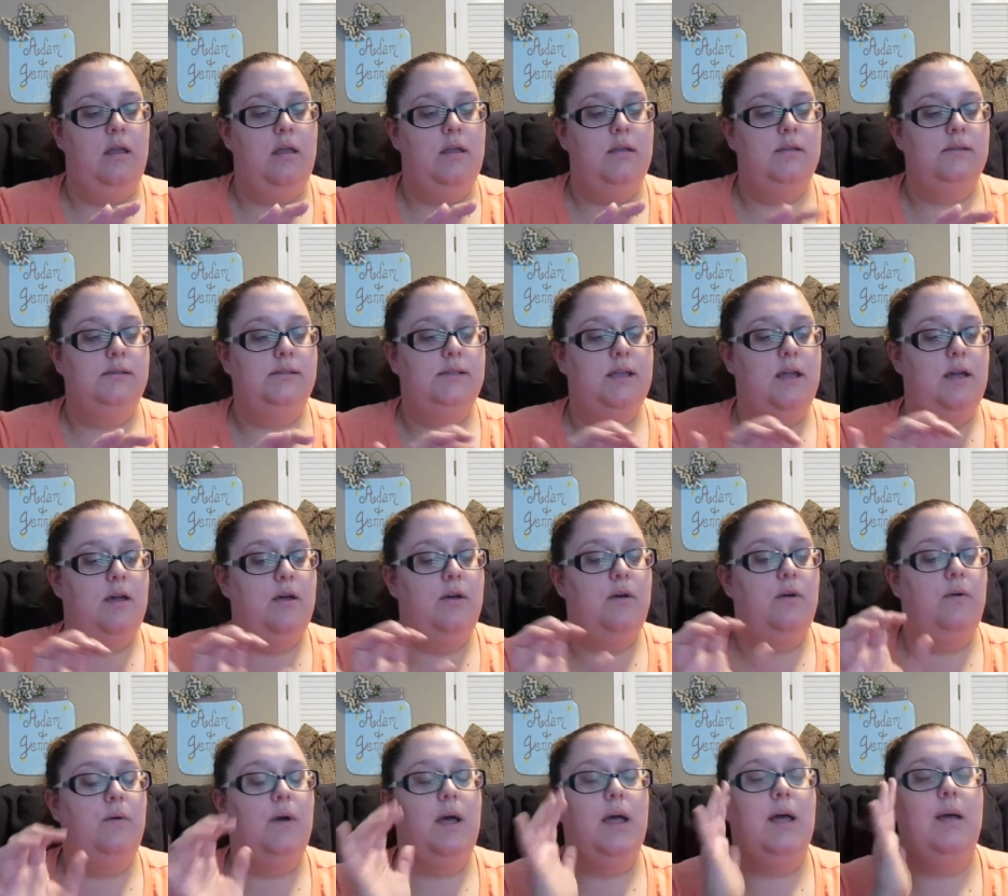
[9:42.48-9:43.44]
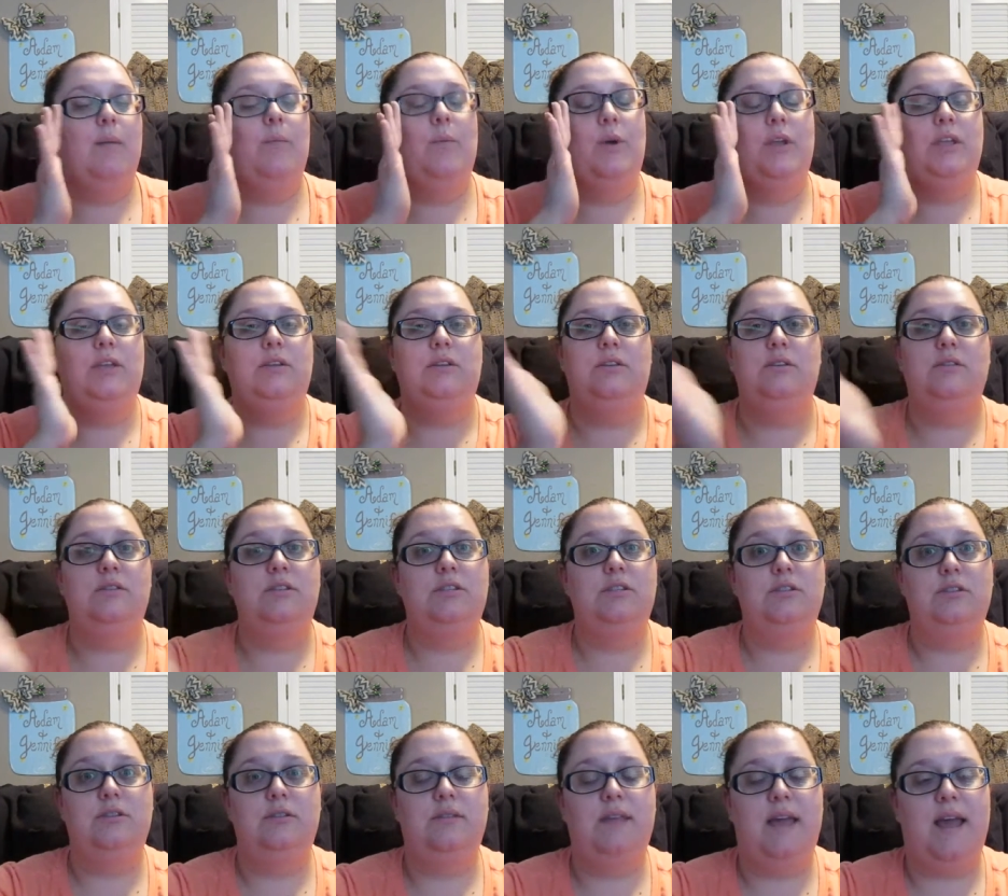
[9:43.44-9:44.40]
So what you do is
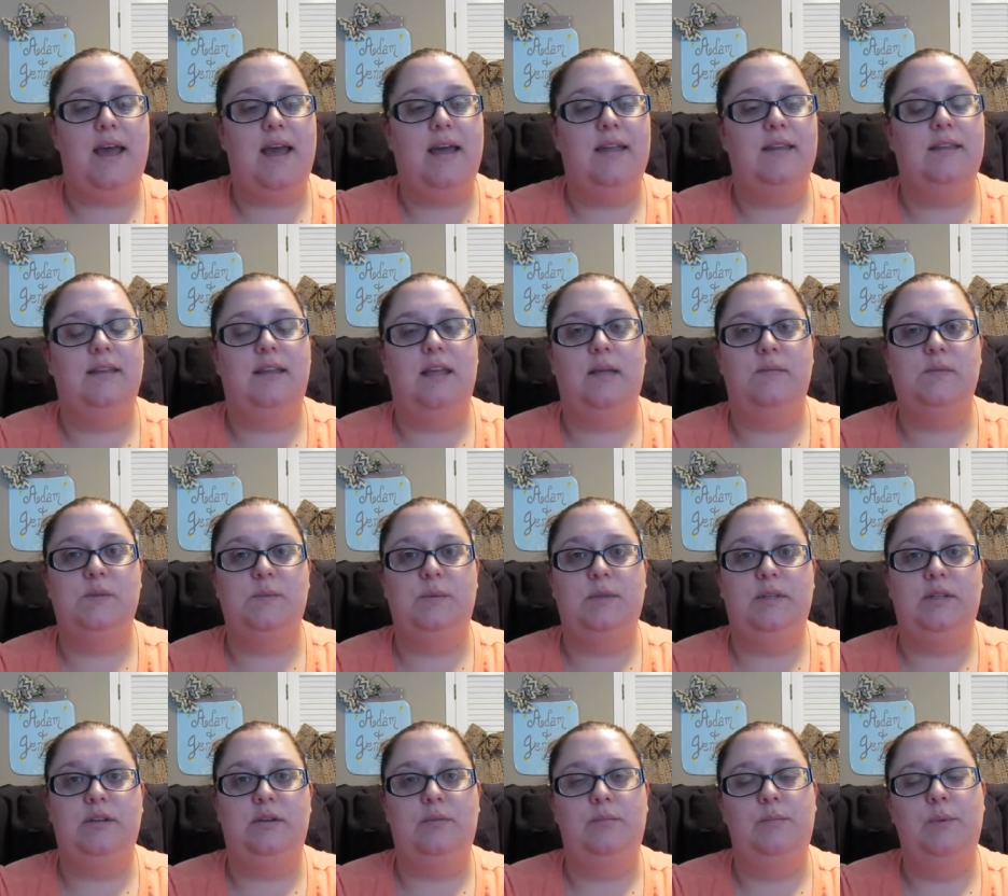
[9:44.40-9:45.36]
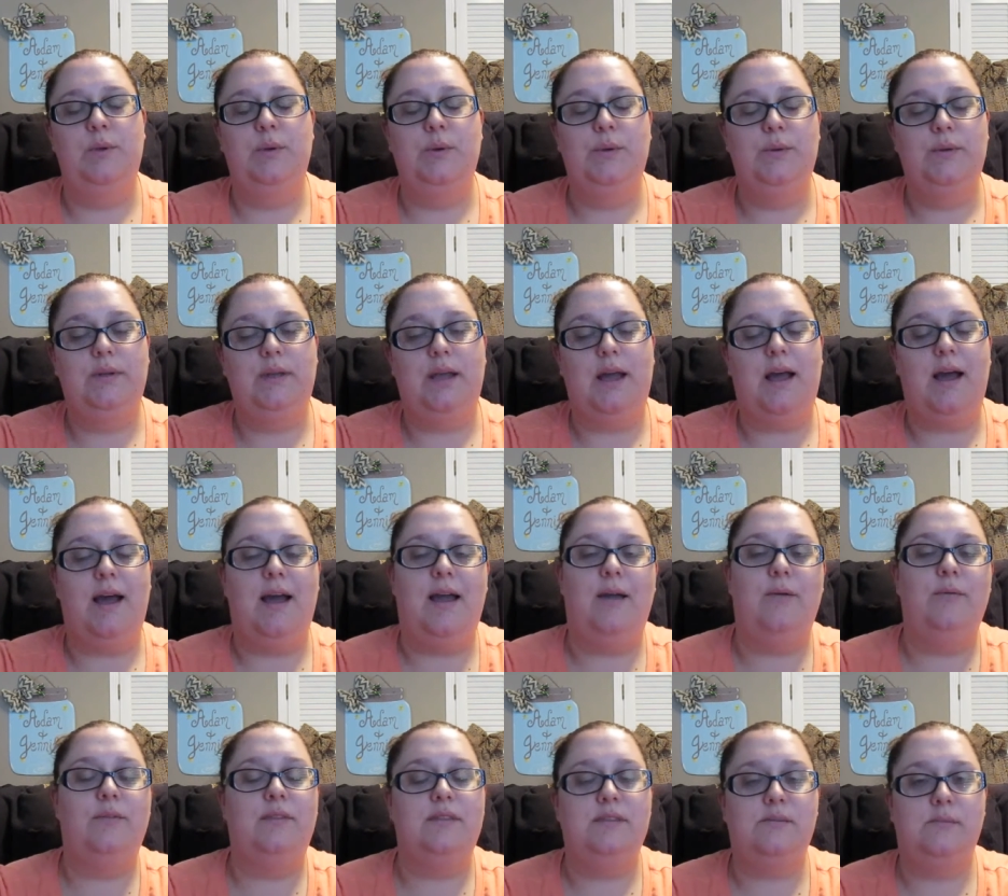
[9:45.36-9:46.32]
you do that, and it comes up a little moon
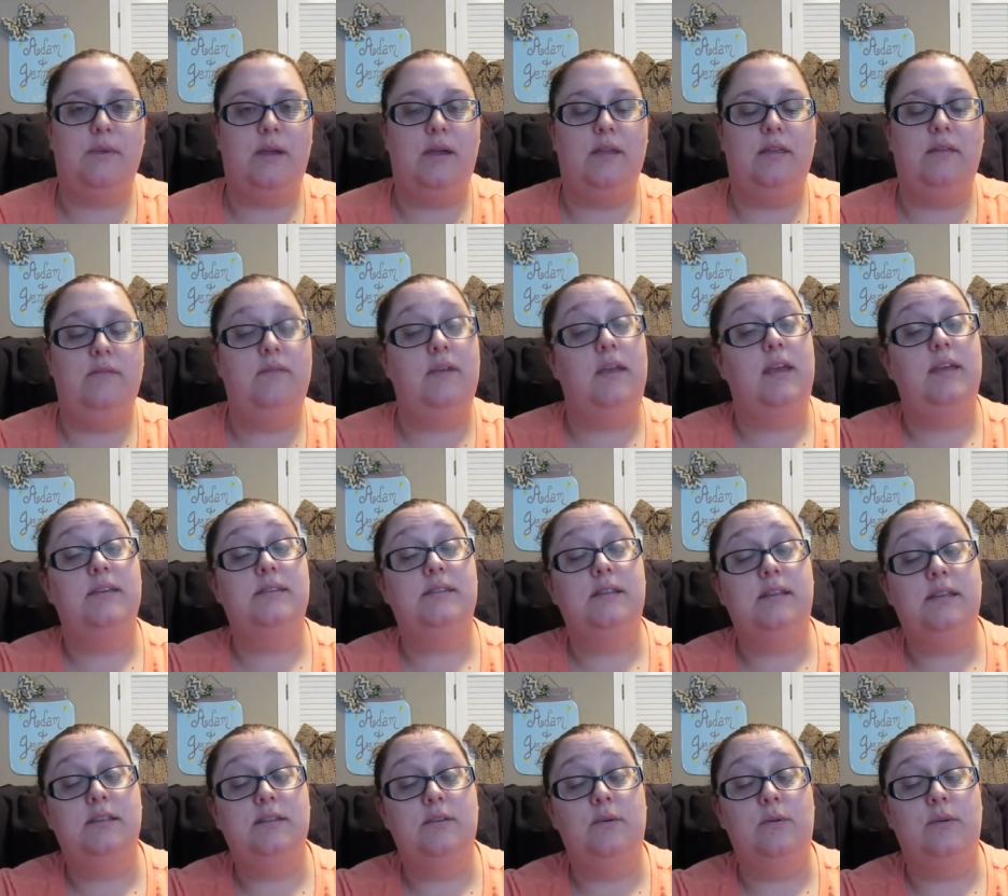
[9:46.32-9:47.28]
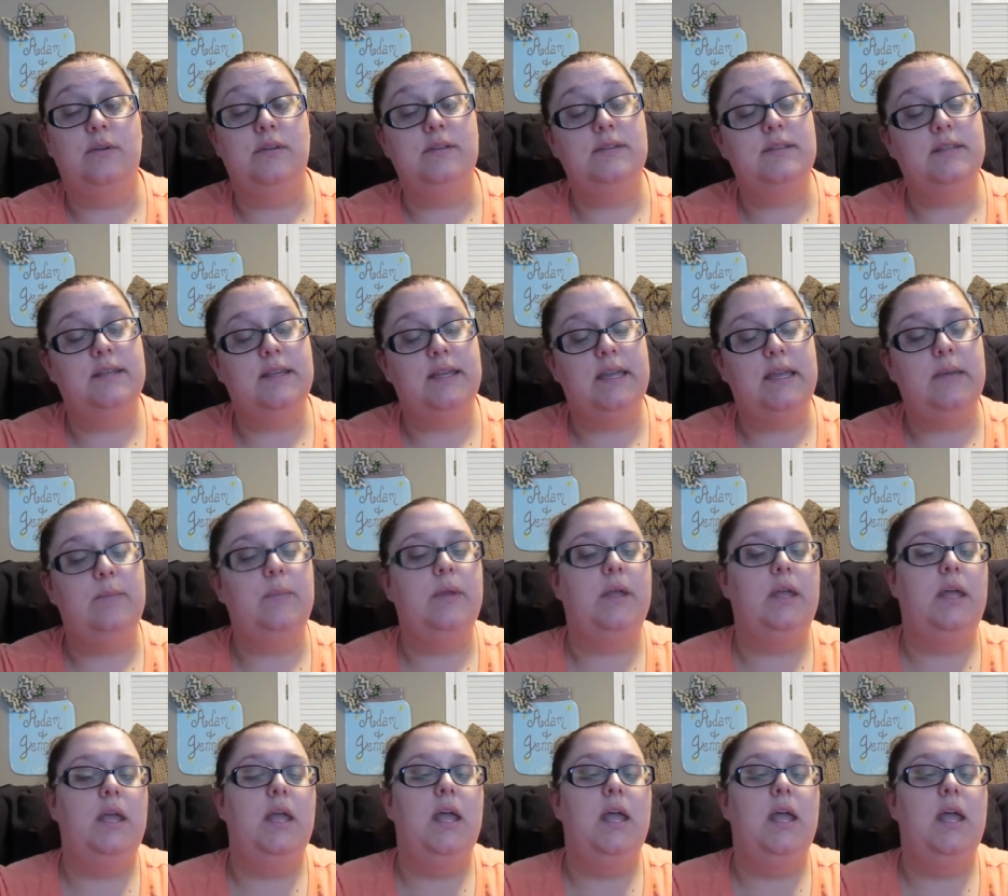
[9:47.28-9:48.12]
guy with a smiley face like he's going to sleep.